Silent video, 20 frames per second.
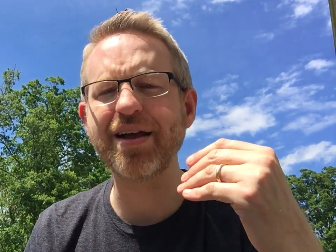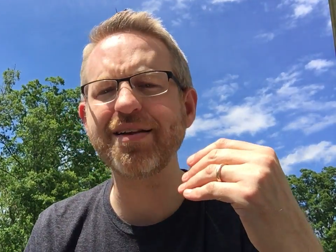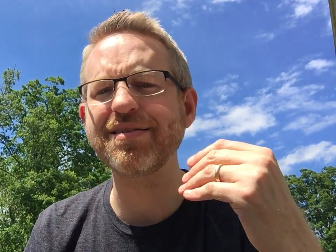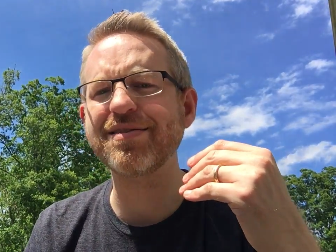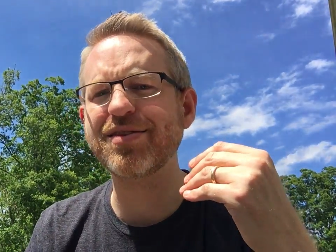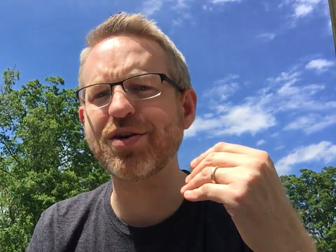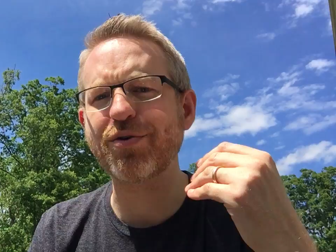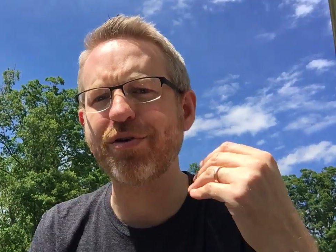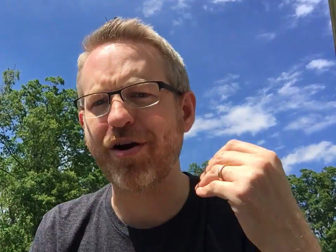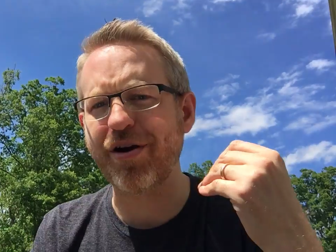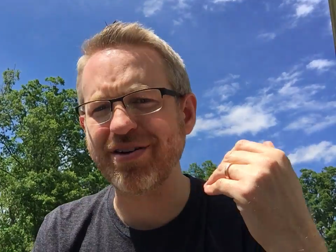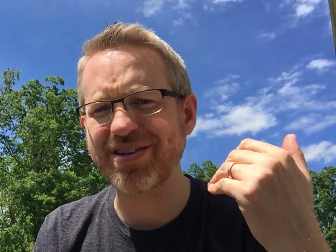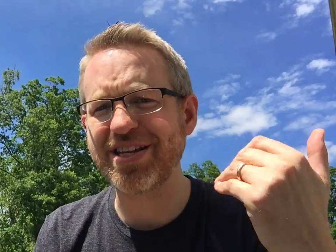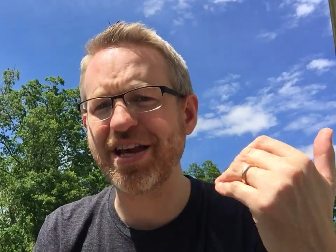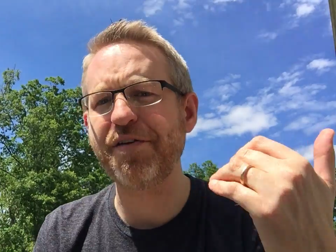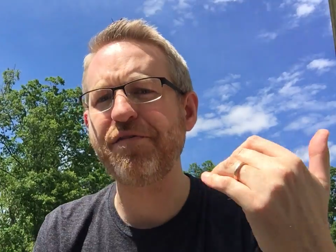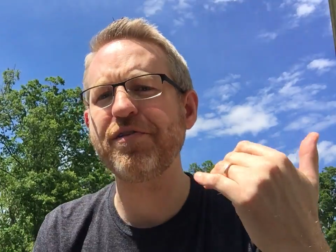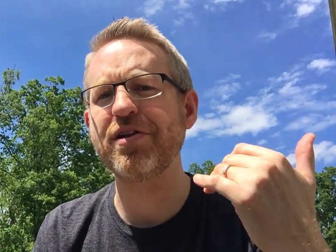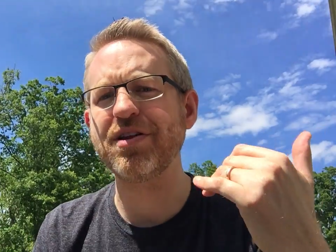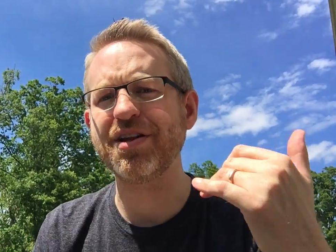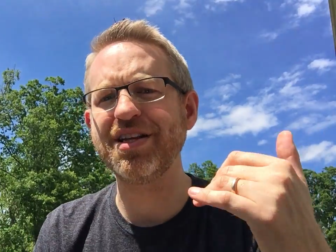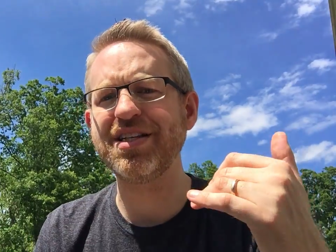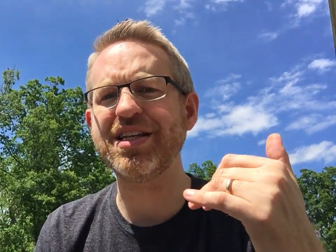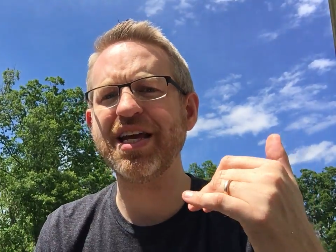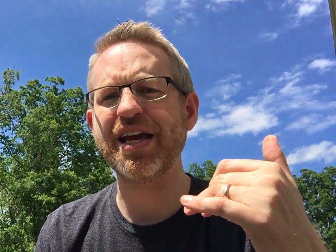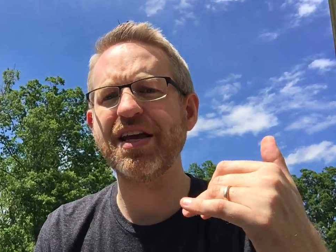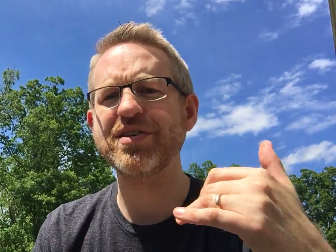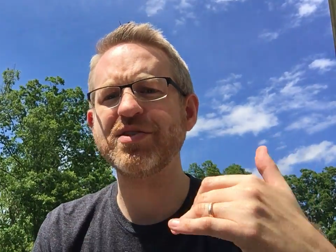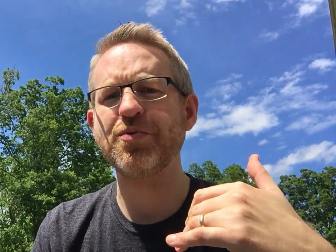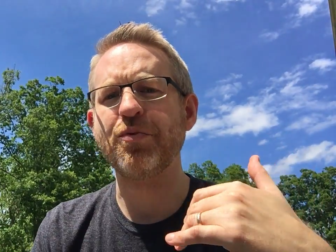there are definitely
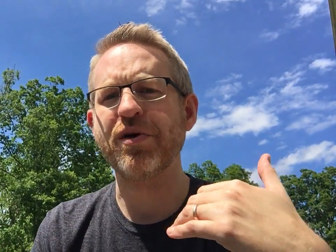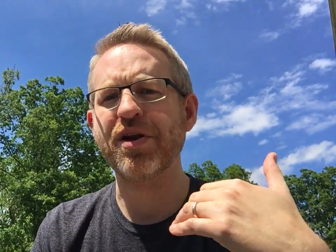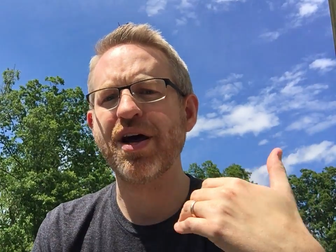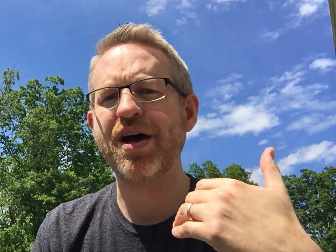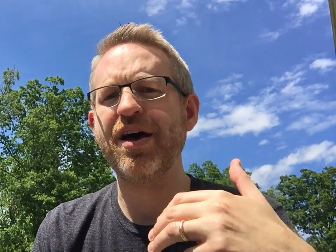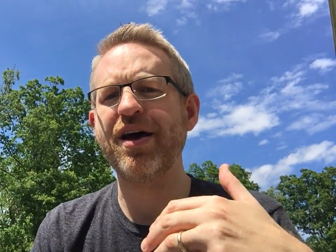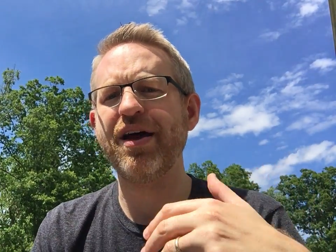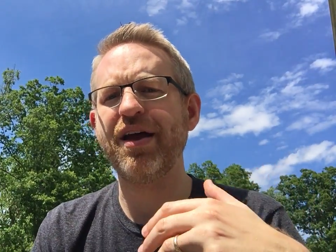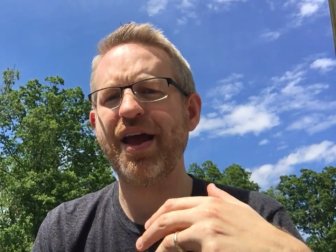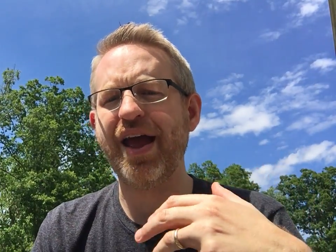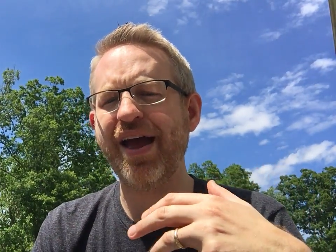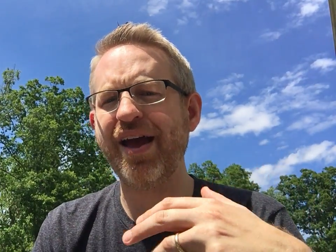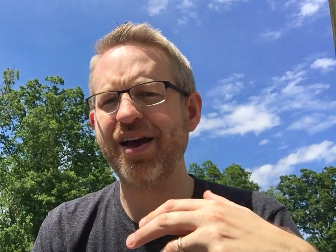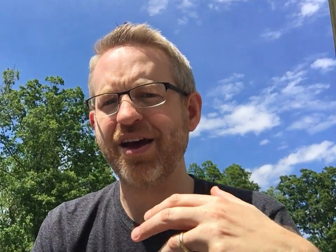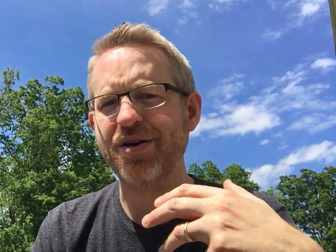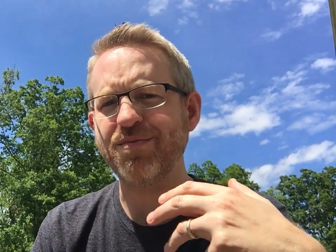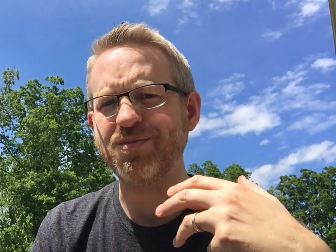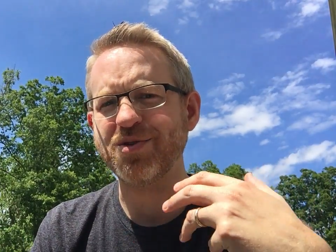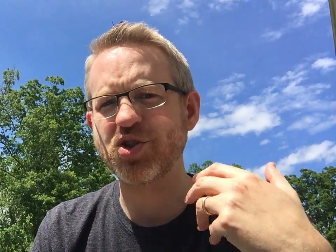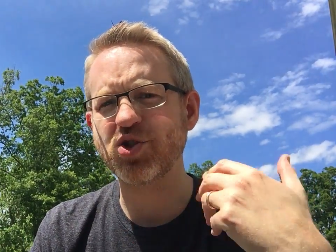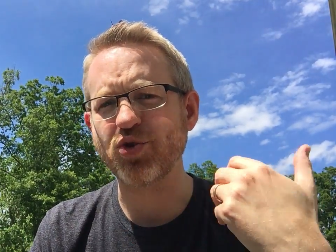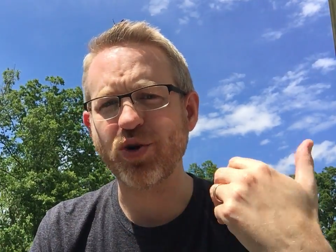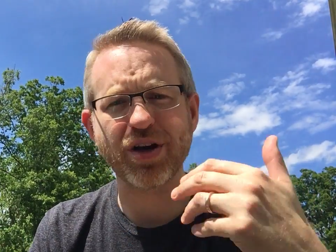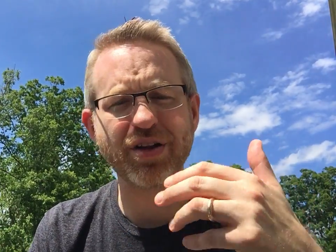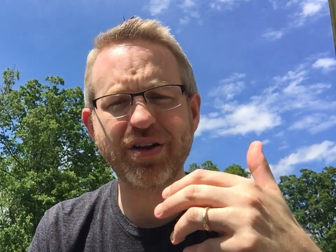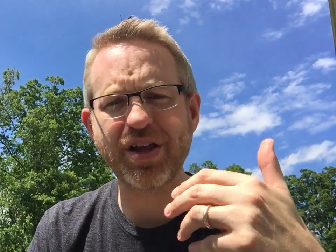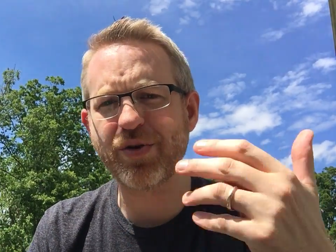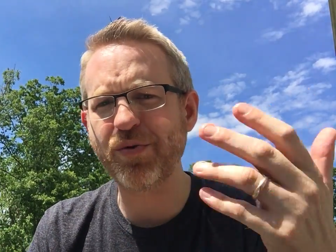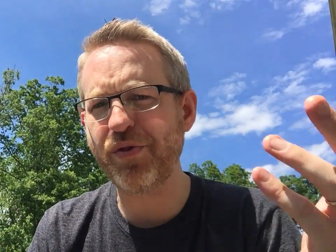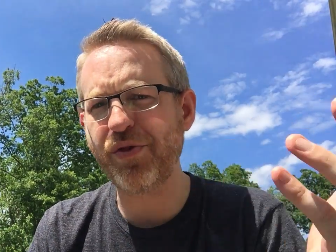days when I am
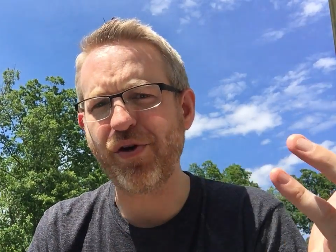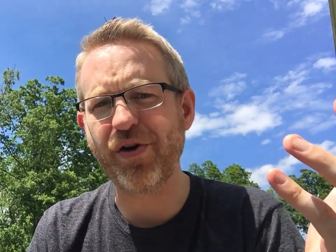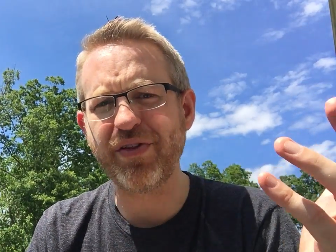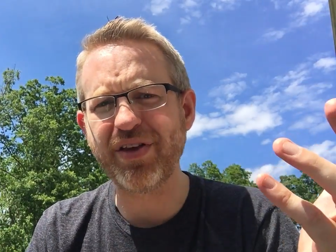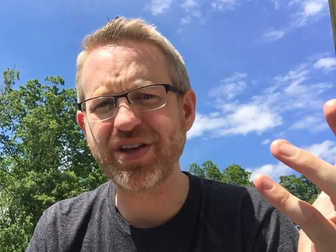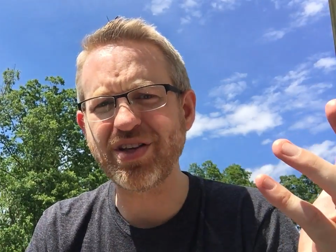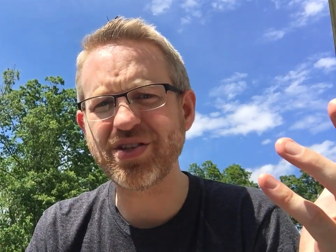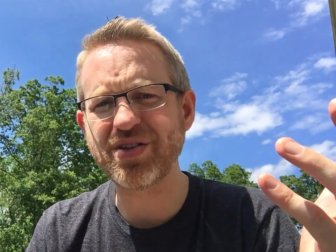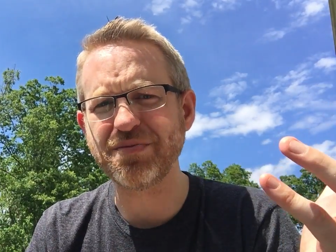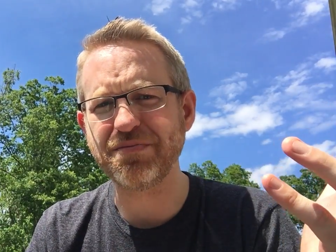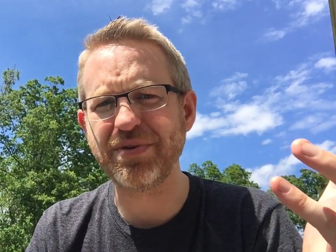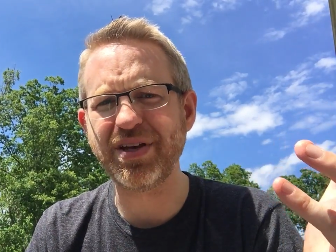struggling with all this